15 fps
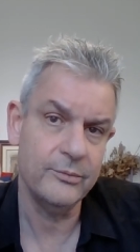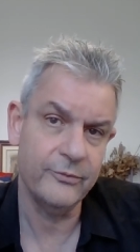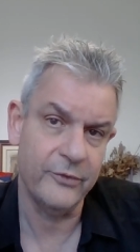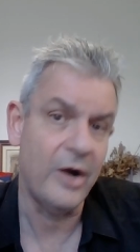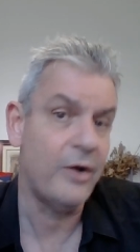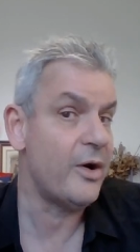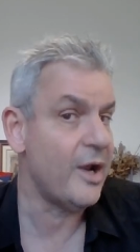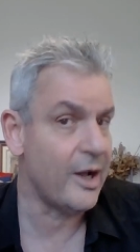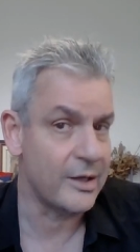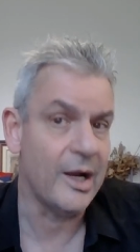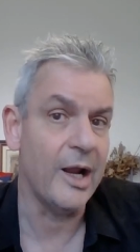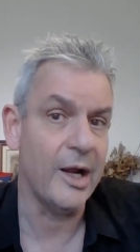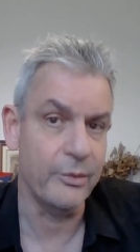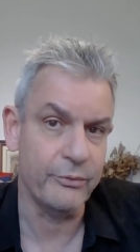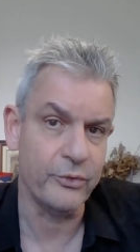very
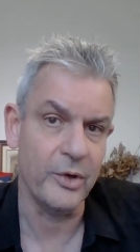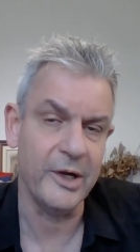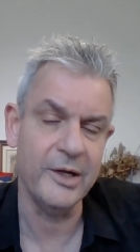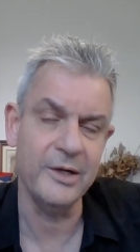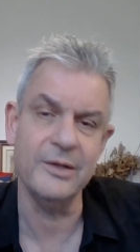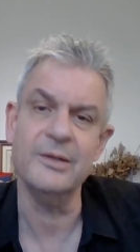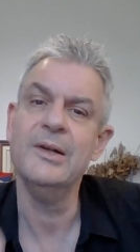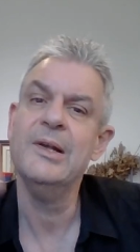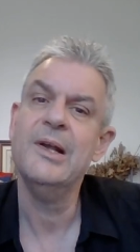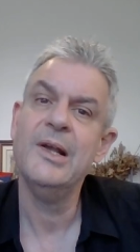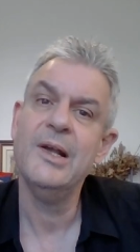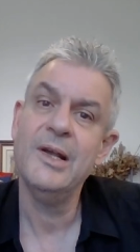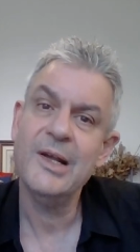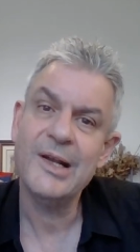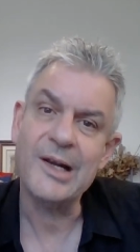unhelpfully.
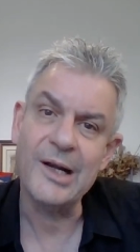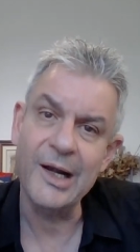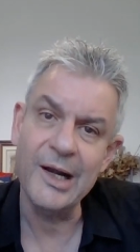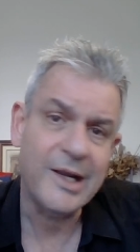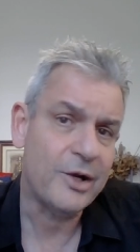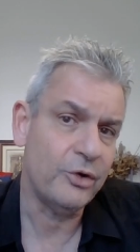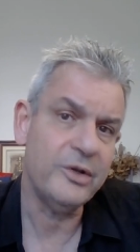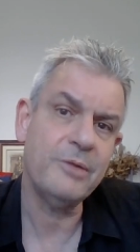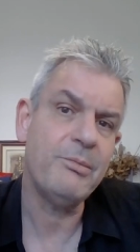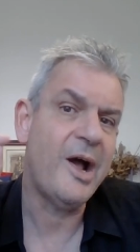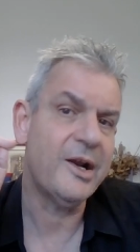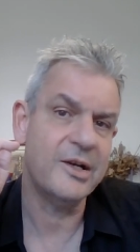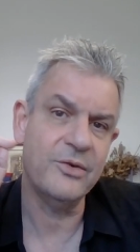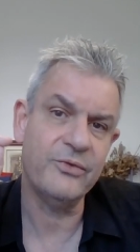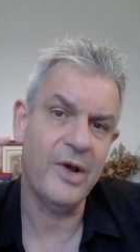Click on the
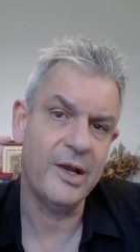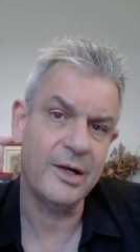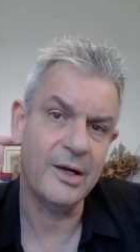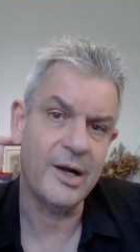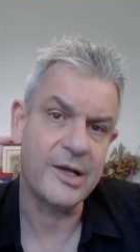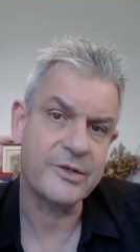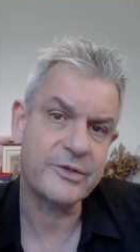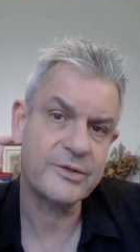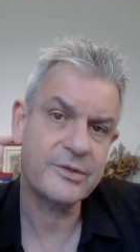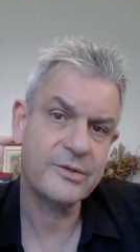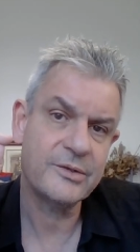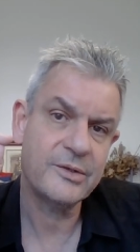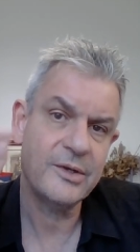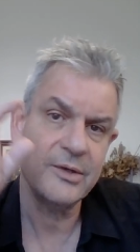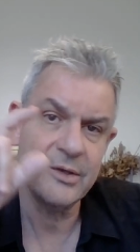magnifying glass.
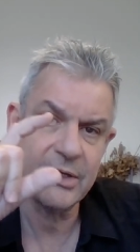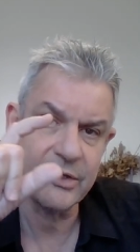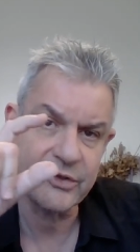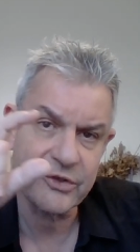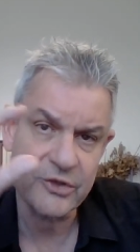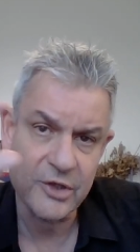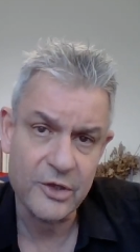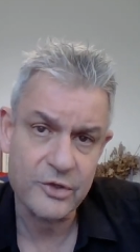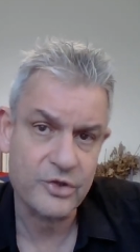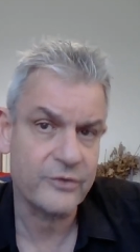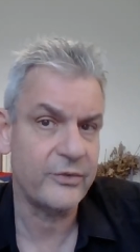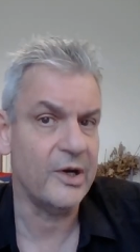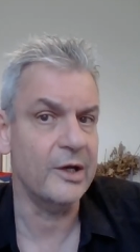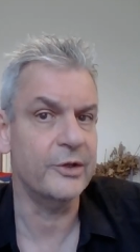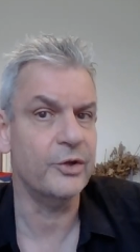A search
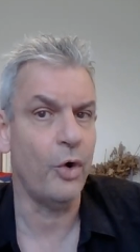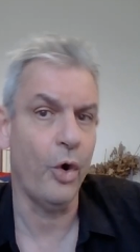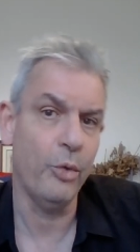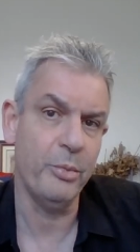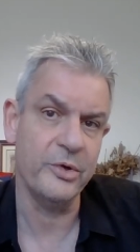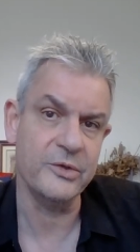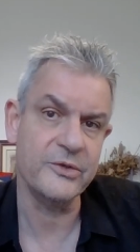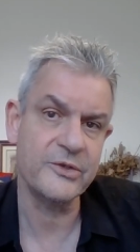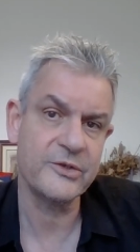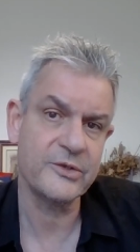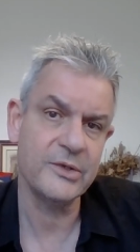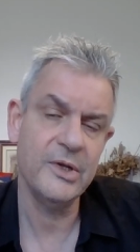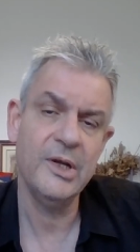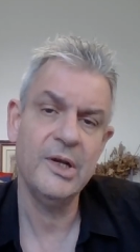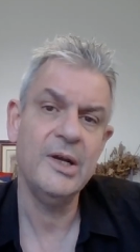field opens.
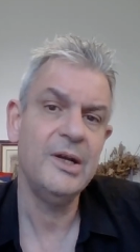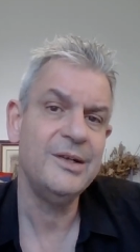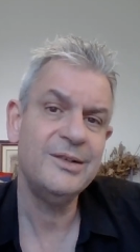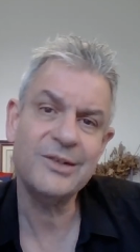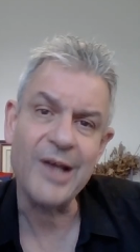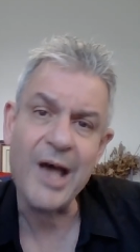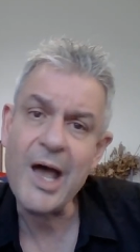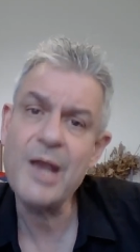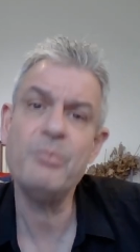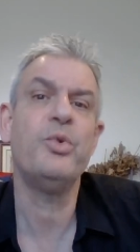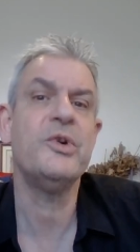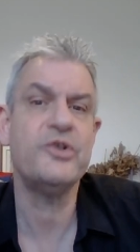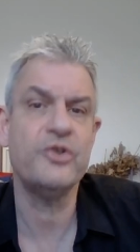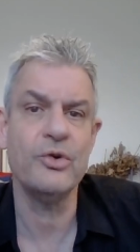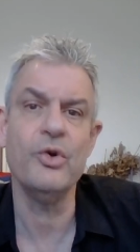Type
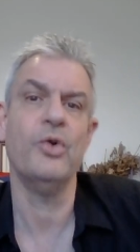what you're